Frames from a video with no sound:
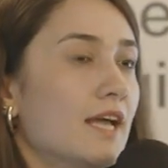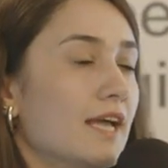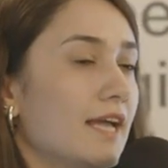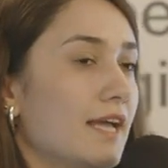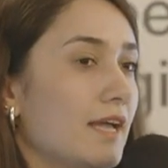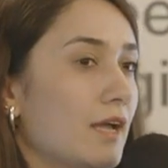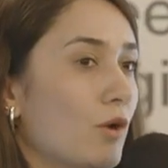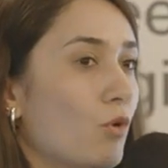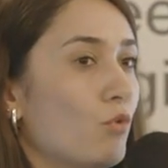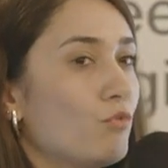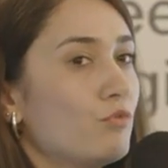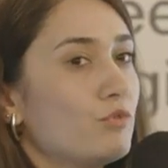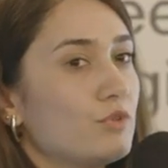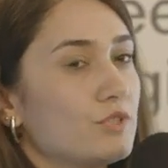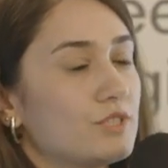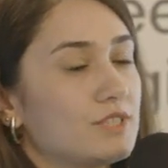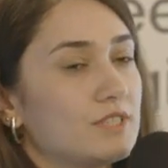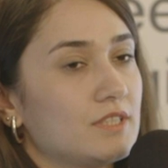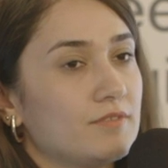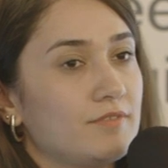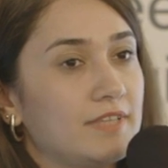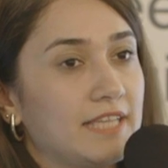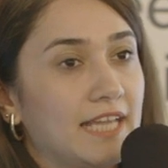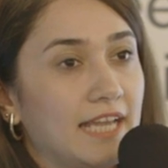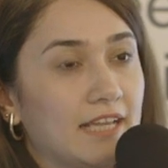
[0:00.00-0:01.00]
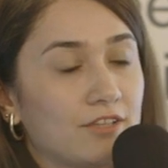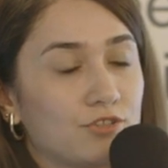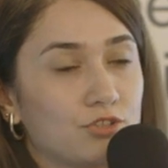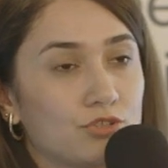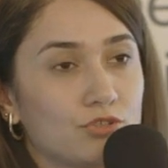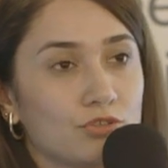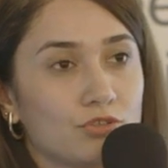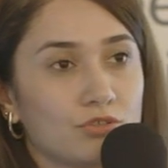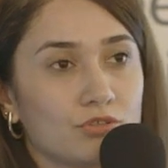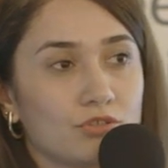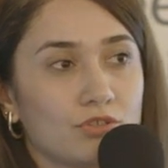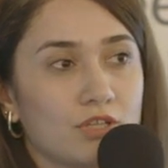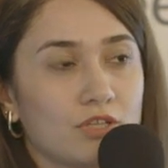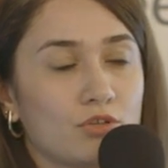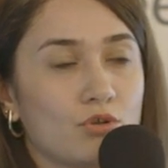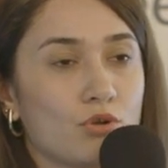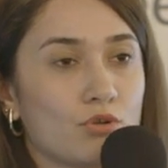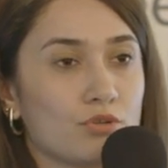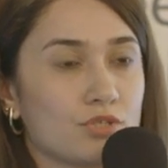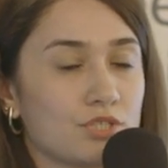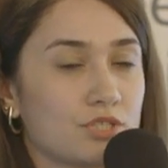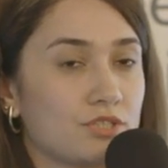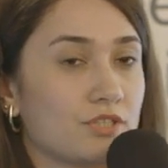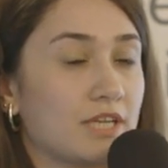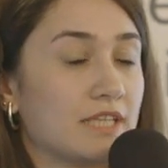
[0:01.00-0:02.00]
Obviously, we had to
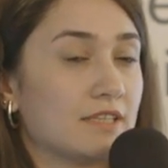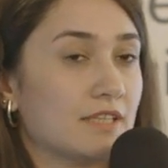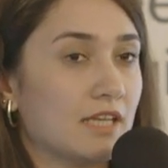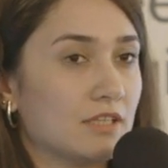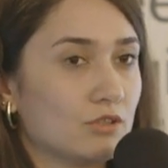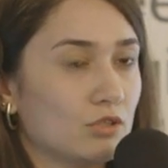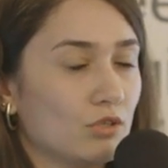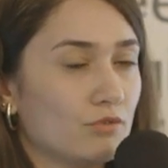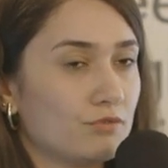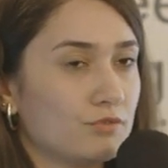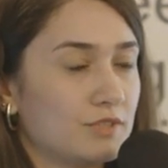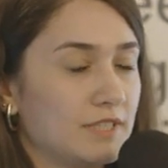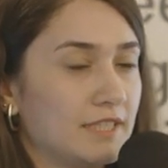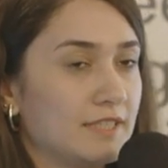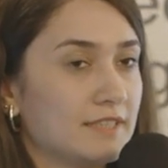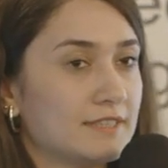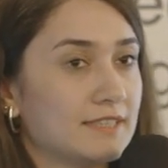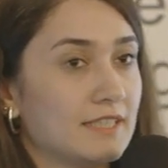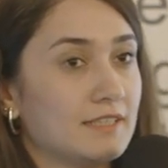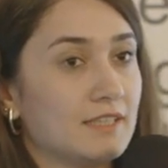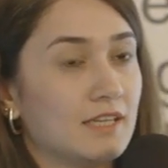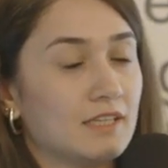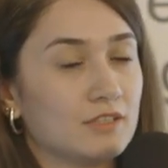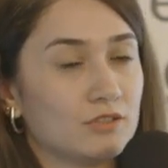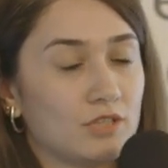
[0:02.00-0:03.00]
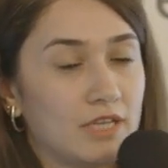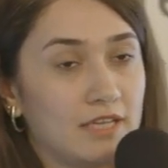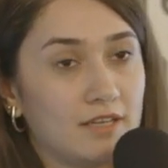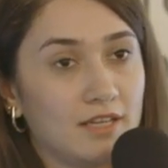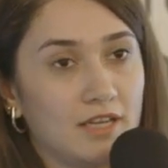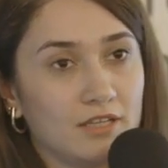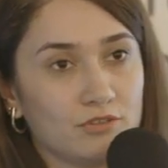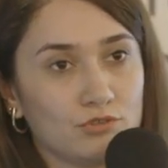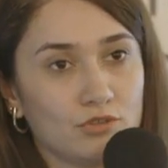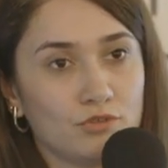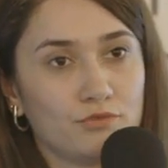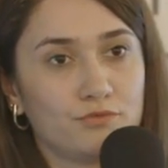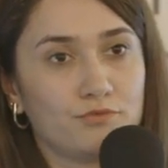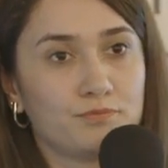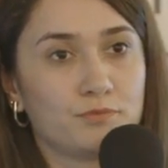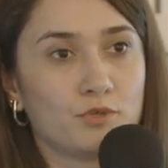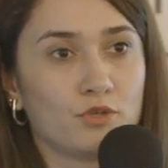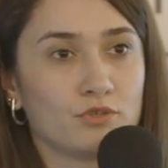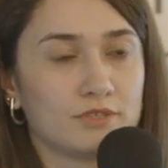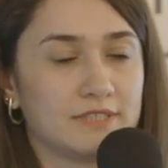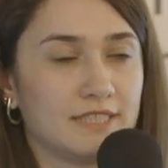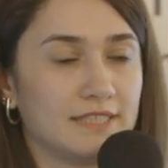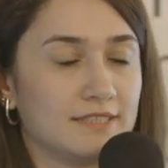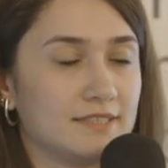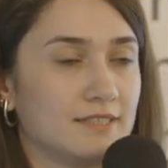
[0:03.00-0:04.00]
consider a lot of things and a lot of
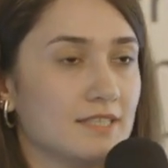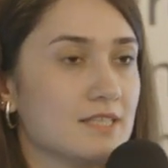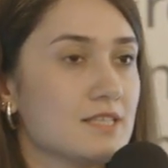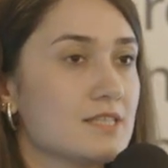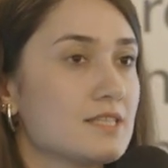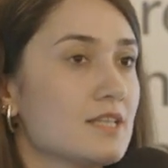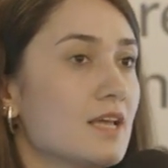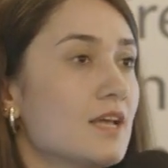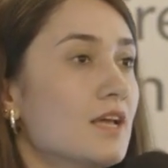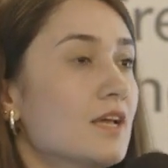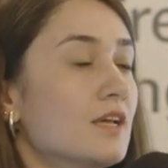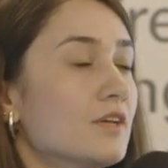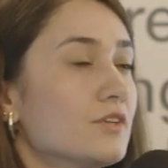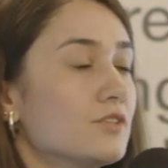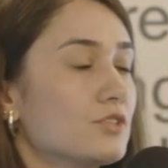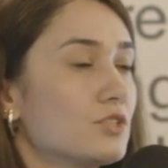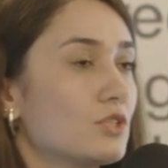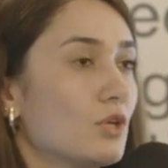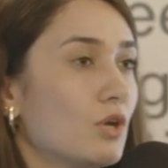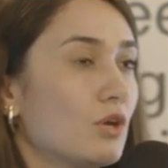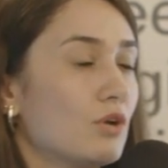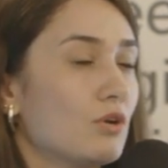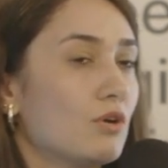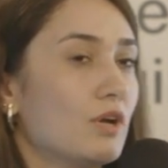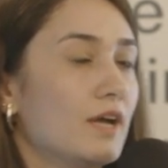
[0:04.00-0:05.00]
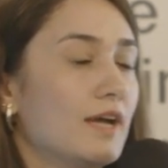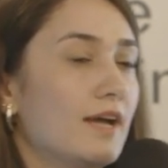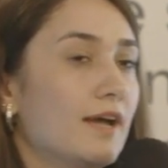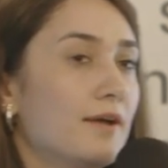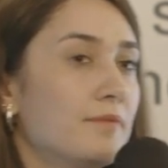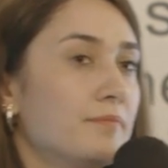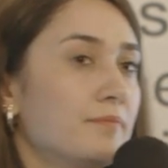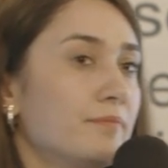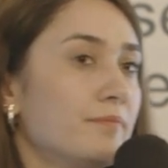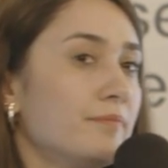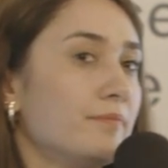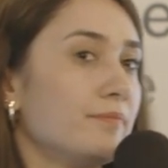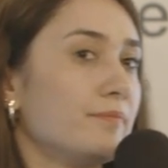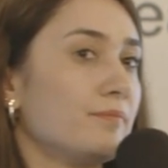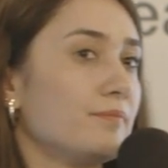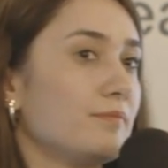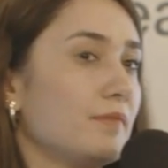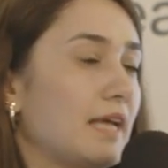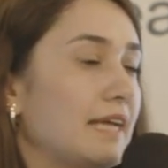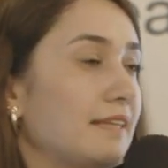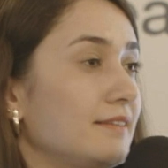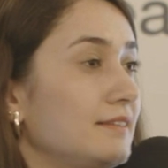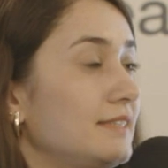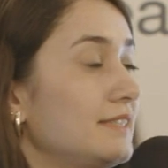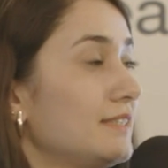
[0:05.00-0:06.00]
processes. So,
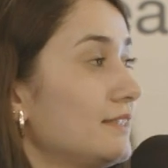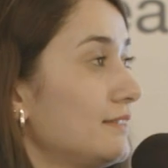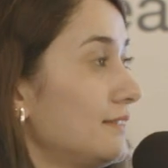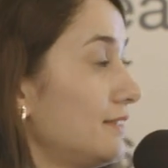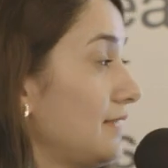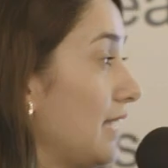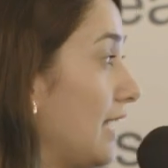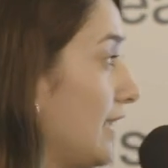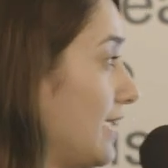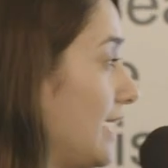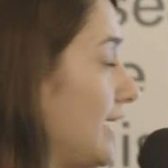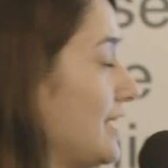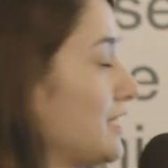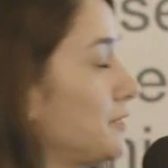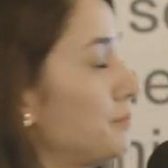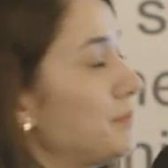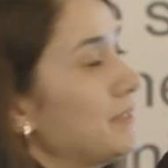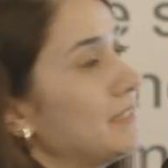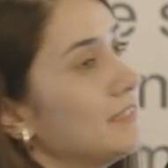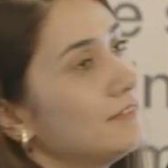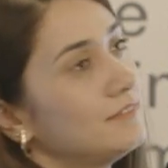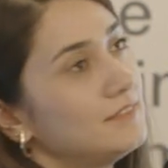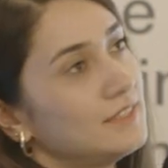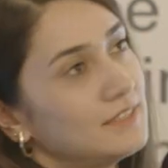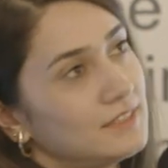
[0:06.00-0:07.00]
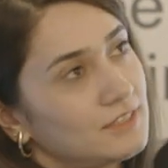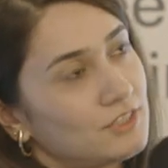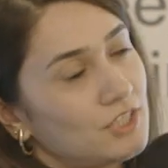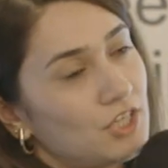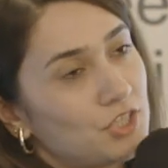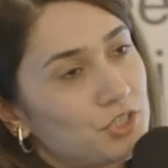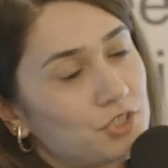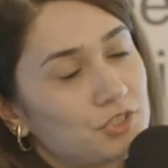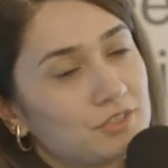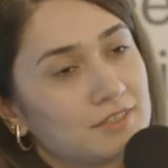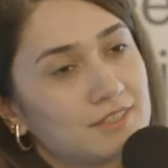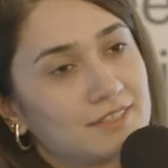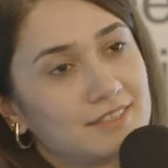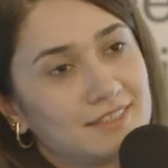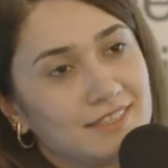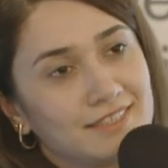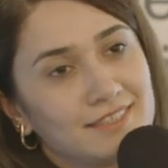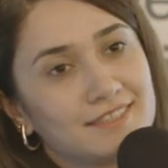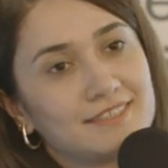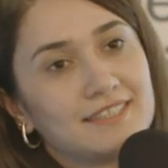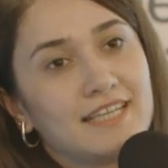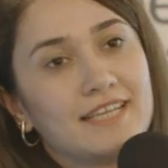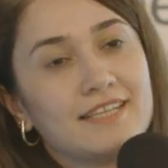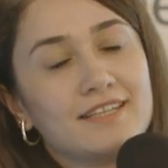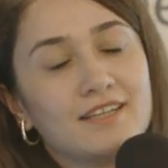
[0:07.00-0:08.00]
there has been a discussion
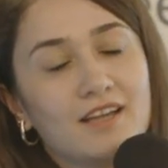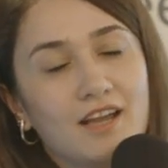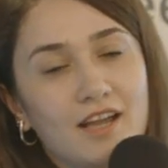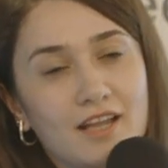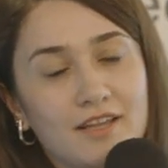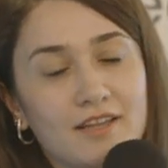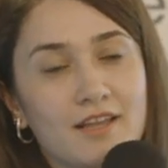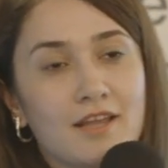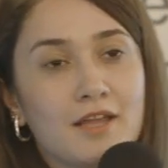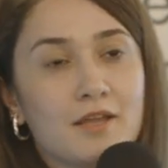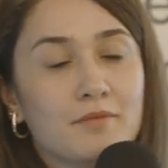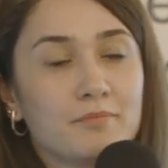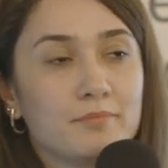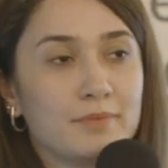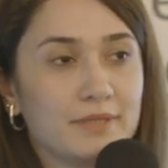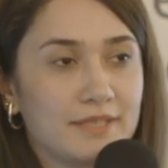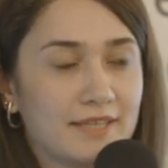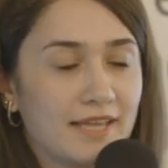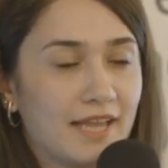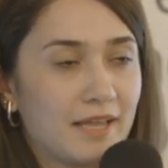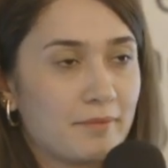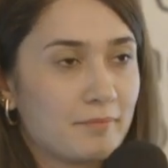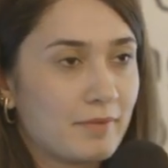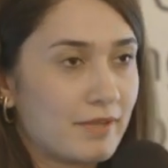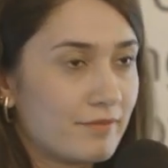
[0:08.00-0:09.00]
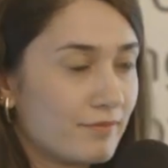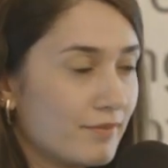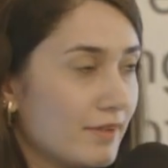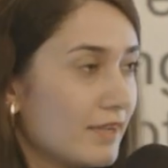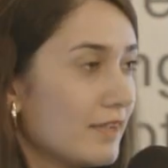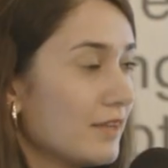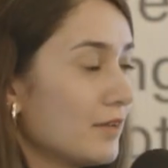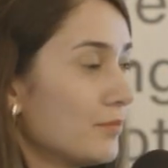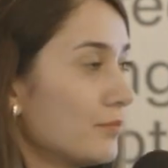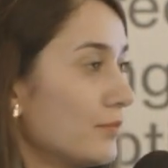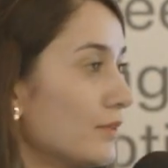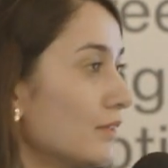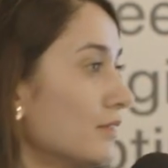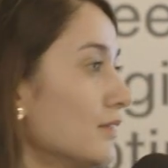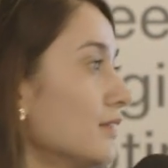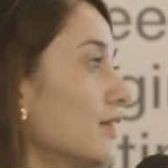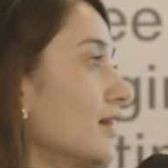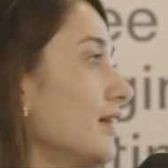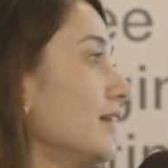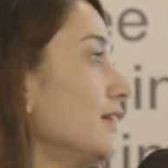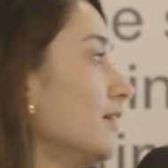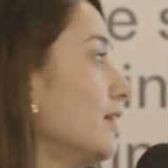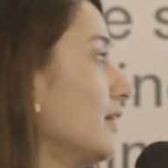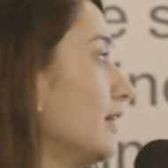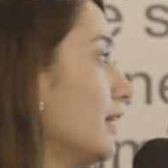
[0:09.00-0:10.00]
since AI became available
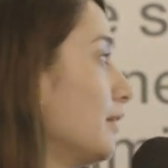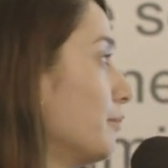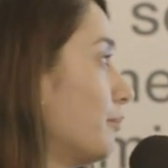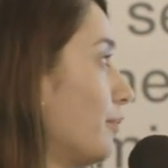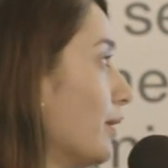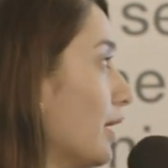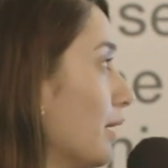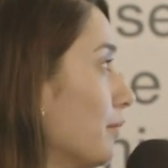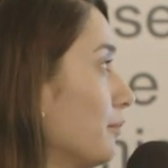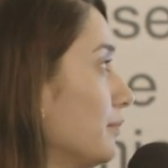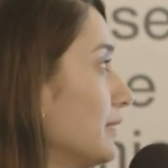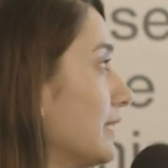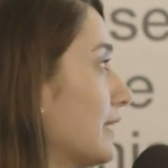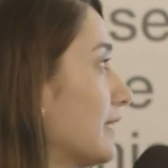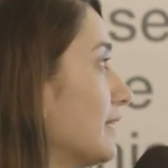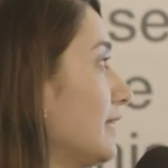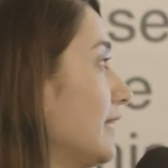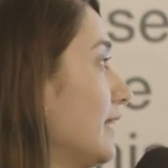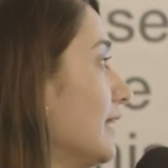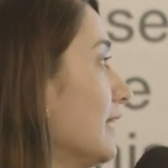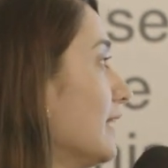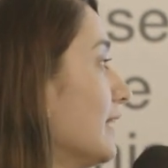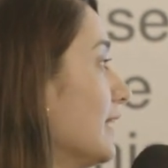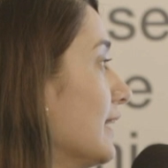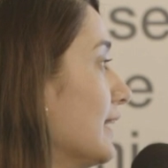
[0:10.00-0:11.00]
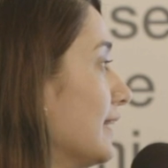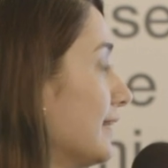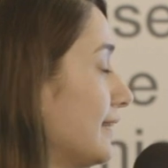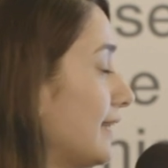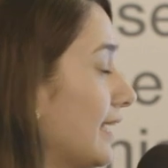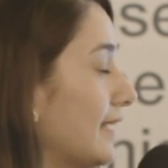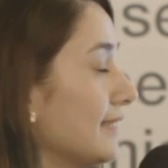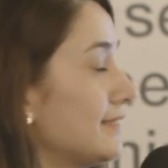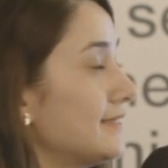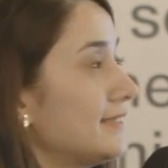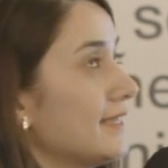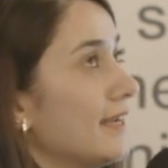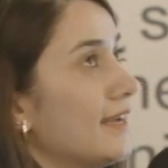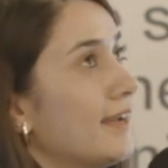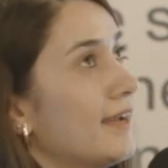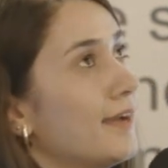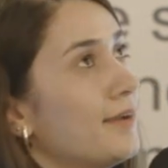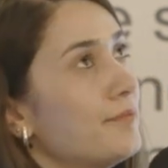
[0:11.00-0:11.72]
publicly that